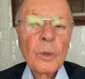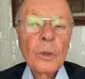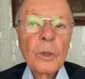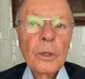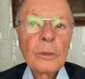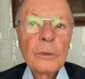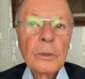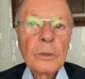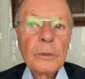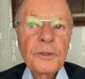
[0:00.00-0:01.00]

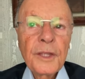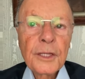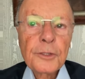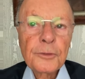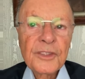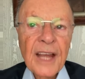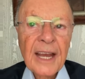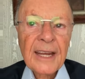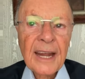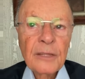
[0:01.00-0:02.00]
So,
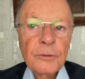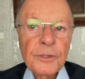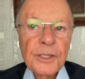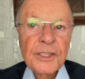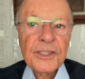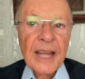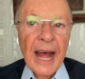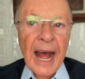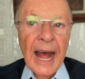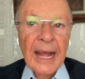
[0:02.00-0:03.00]
the holy
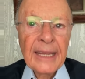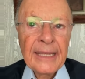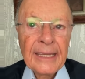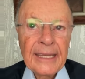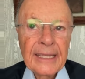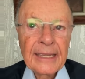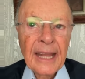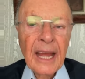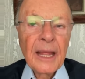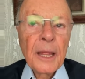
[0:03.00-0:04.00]
text says
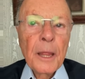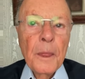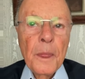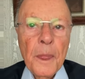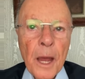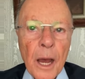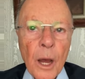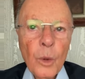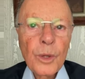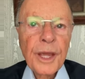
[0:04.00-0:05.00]
like this,
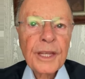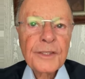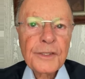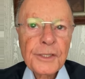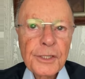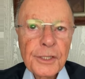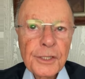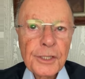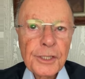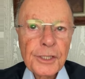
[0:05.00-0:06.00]

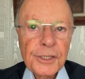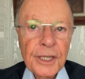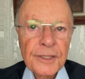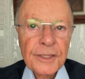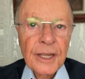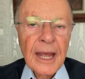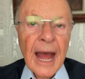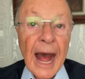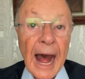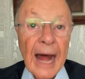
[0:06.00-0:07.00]
you
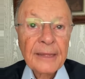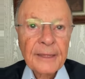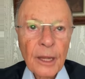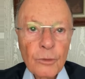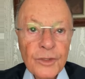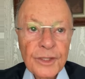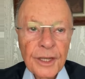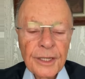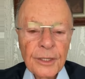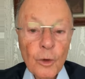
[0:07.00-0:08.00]
have not
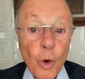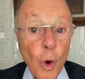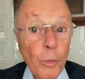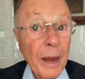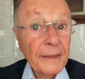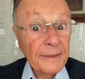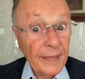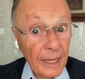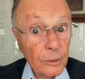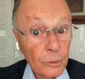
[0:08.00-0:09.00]
yet
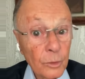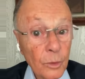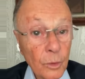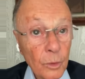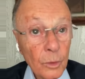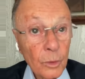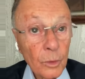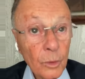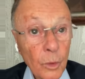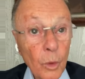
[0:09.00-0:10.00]
resisted to
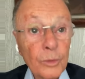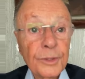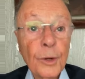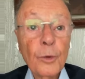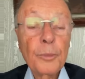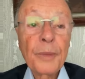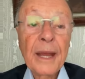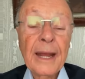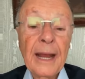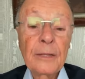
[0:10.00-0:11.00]
bloodshed,
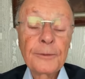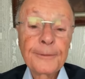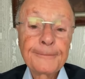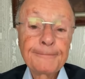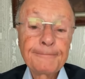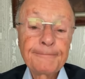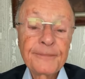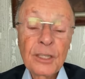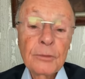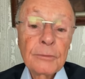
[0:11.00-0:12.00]

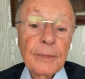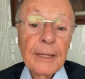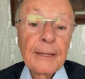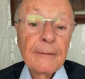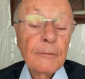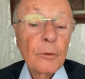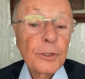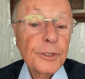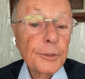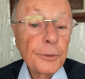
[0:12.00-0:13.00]
striving against
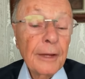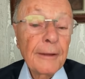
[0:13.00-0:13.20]
sin.